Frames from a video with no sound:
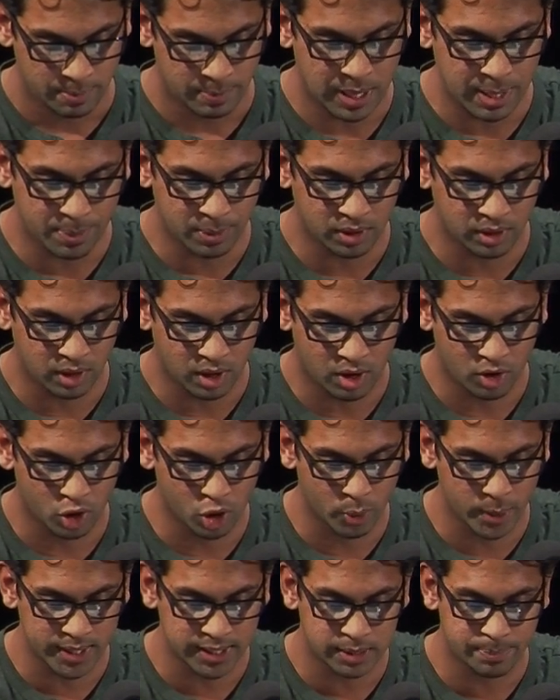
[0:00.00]
People are
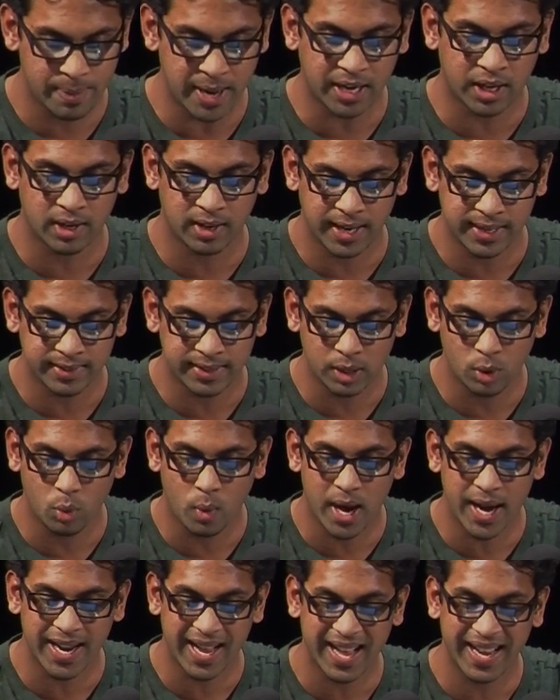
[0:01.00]
always speculating
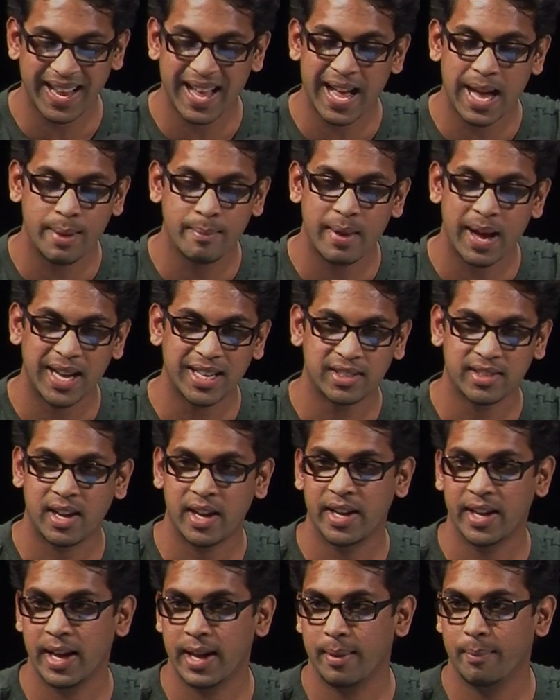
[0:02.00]
why I am as
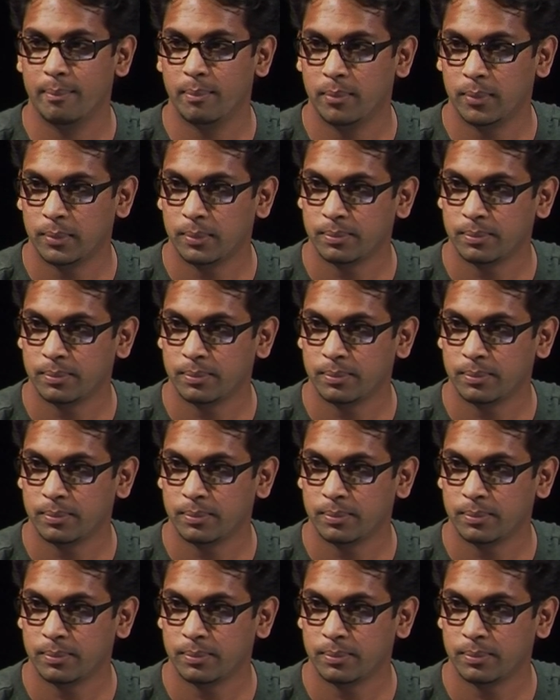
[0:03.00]
I am.